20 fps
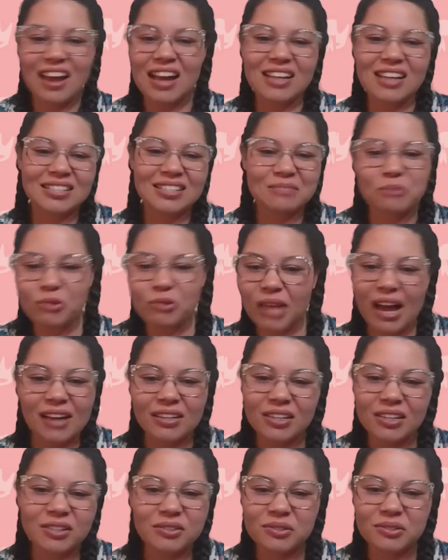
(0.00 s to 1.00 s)
us
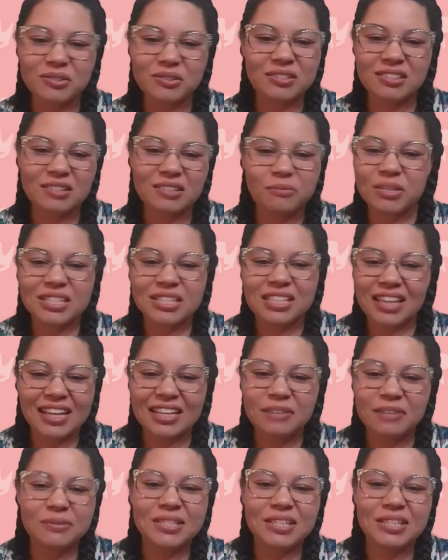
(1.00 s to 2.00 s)
mulattoes, it wasn't
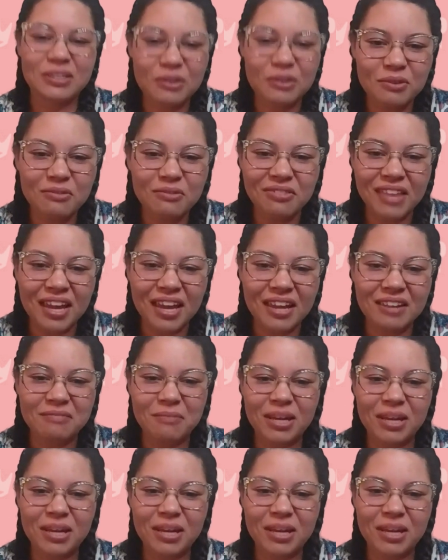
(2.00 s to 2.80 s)
like it was a new thing,